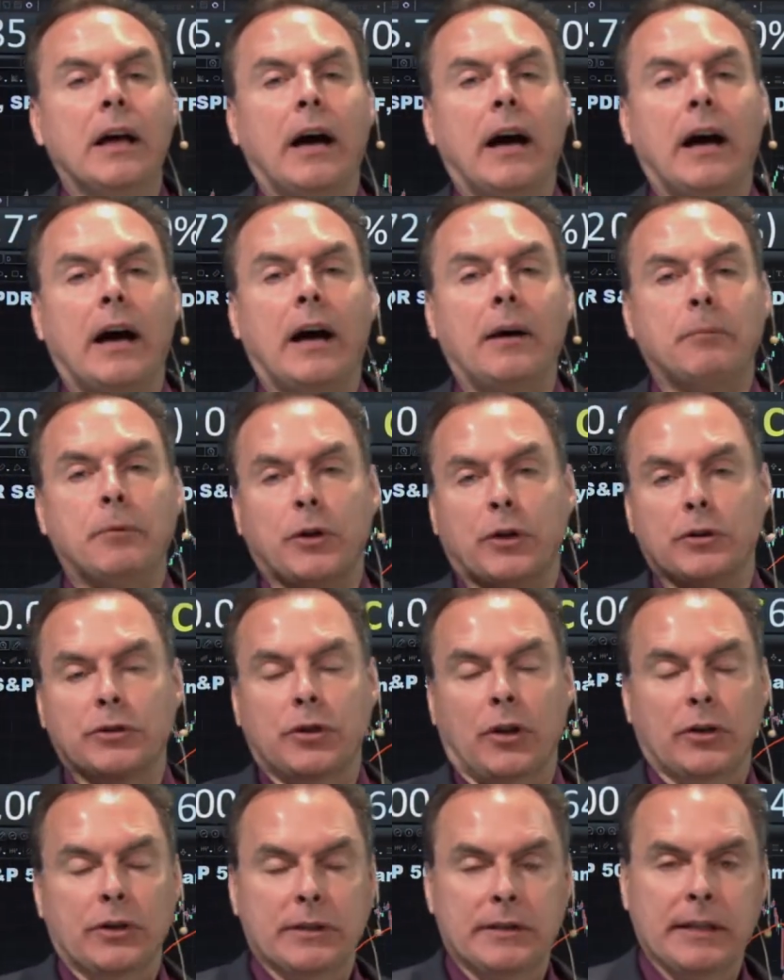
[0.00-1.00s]
you're going to
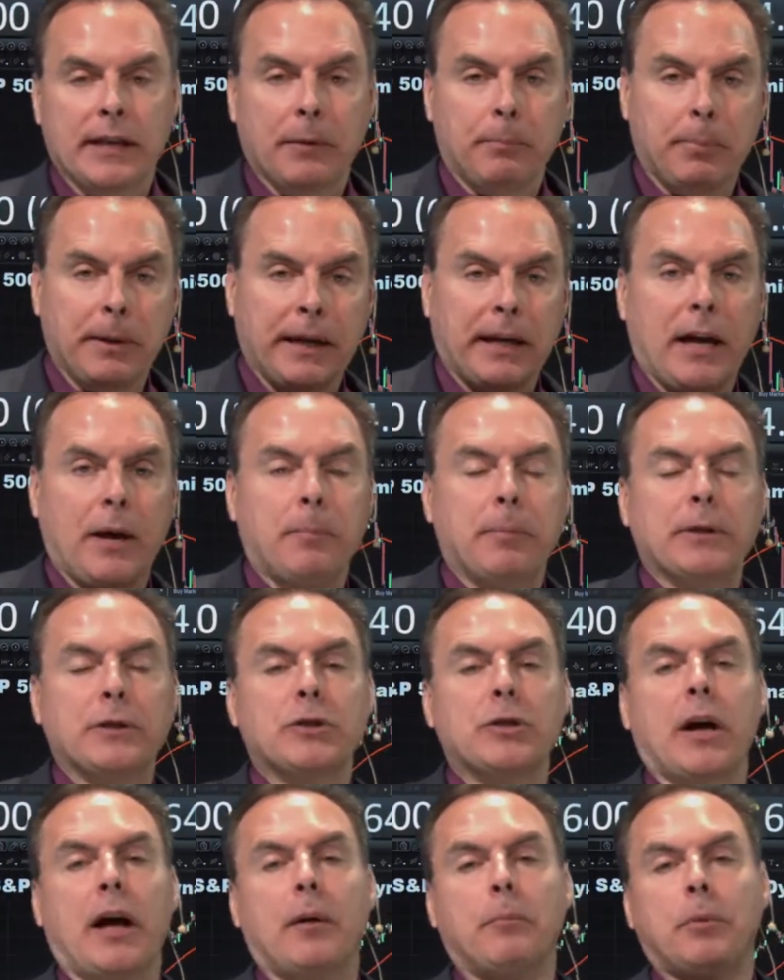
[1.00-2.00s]
start to see a pickup
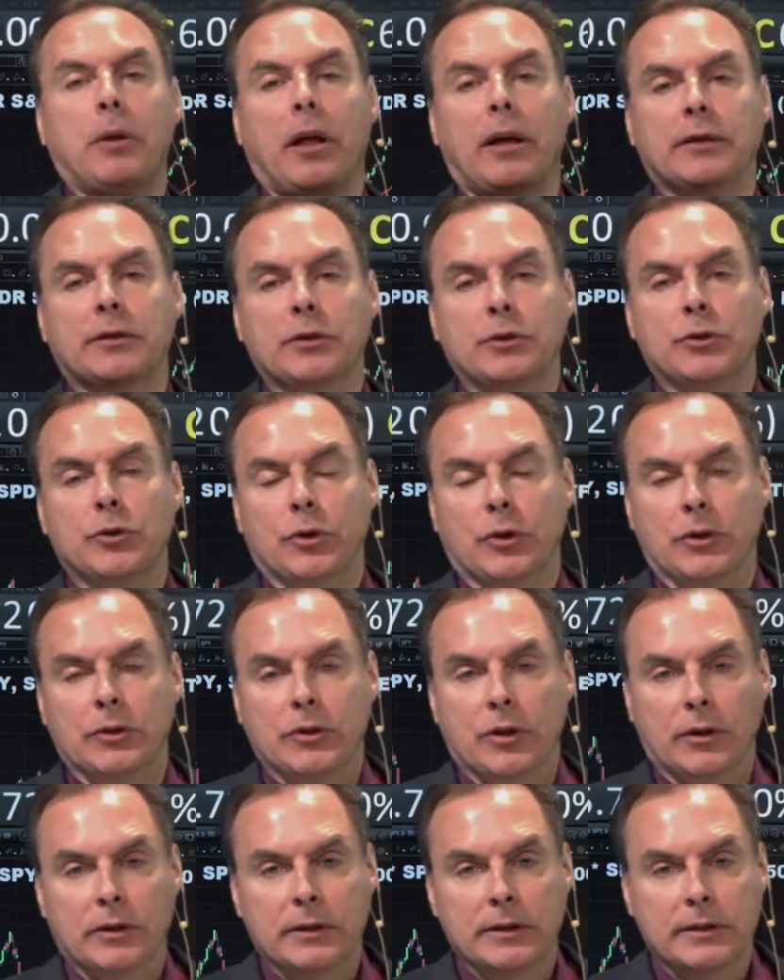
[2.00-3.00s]
in job losses, you're going
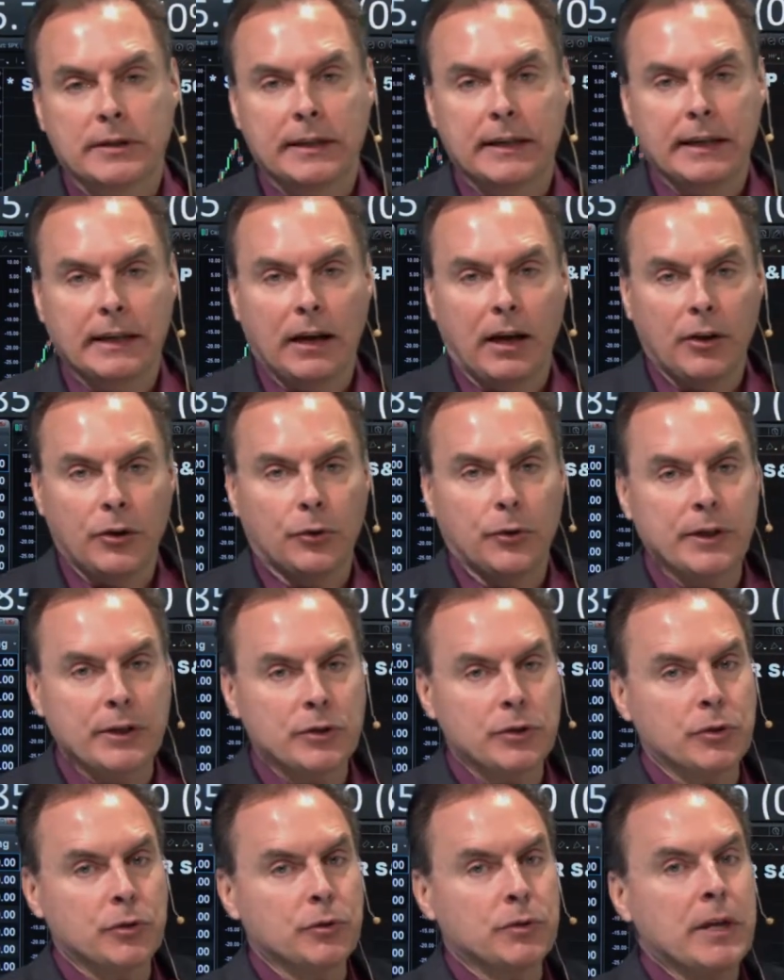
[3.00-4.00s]
to start to see other
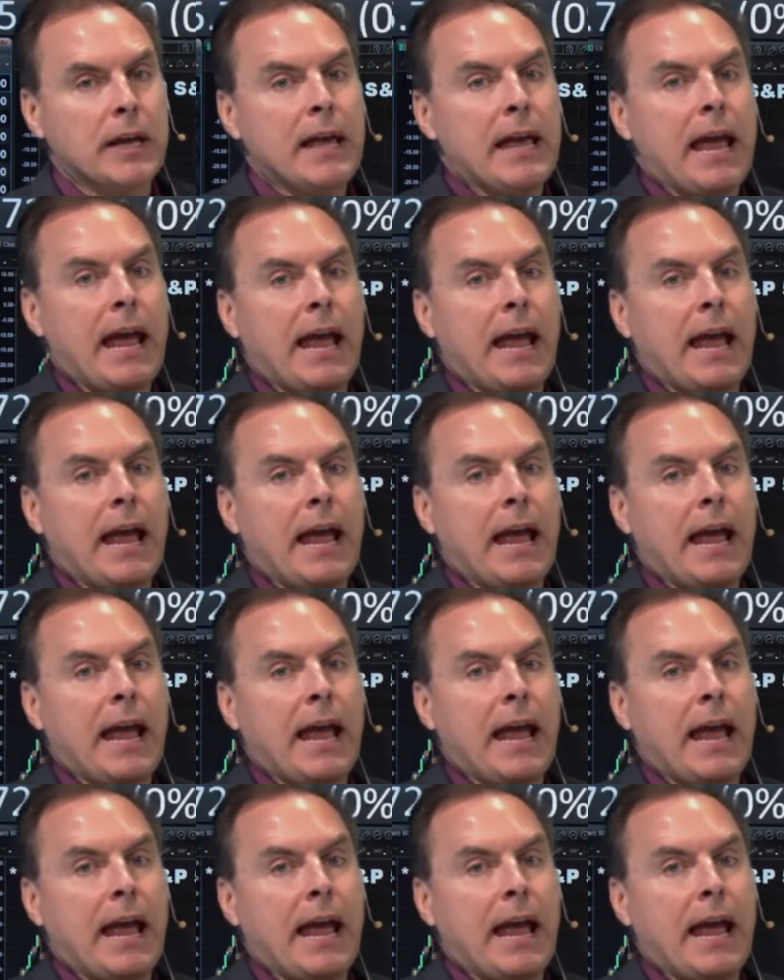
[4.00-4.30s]
issues,